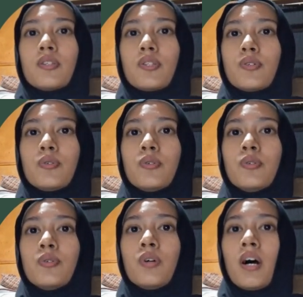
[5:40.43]

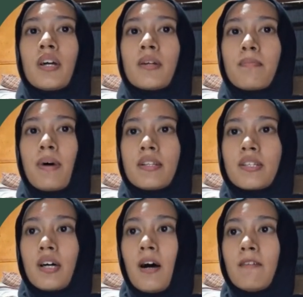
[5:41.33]
to other
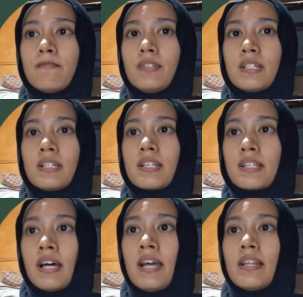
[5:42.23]
parts of the
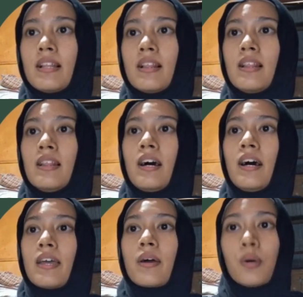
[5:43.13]
site
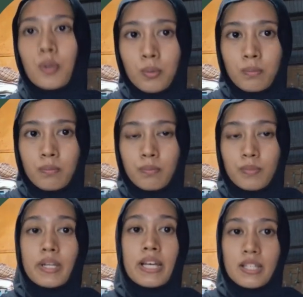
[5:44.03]
like home,
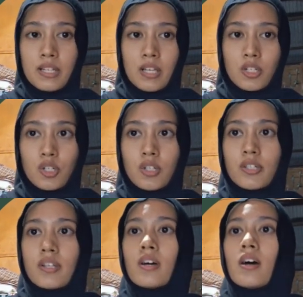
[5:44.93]

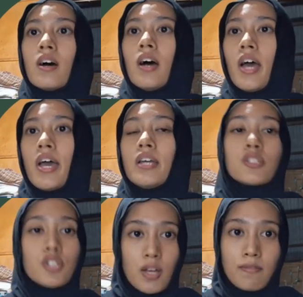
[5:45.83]
destinations,
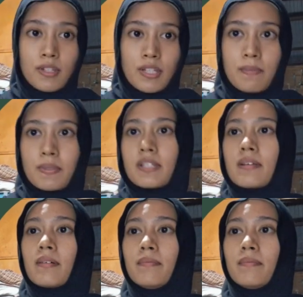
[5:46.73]
and travel tips.